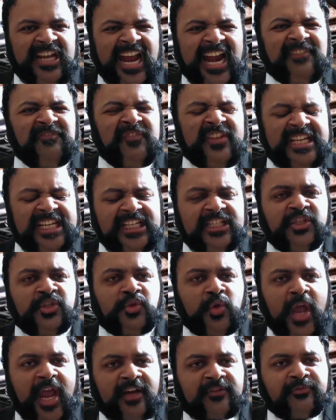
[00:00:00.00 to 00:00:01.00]
And we need
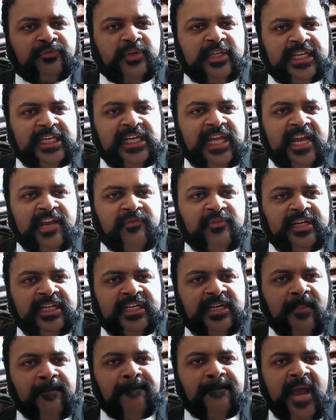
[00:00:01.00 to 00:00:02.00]
you to act freaky like we
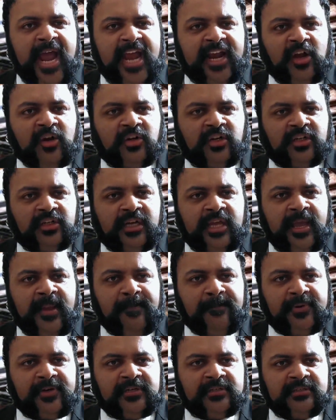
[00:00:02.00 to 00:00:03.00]
need a bag on our
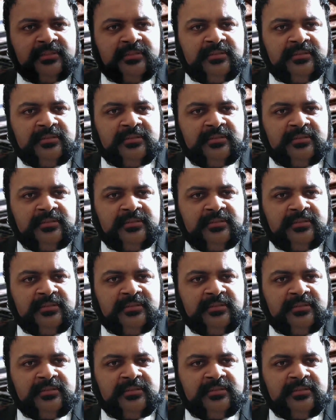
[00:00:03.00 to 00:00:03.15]
hip.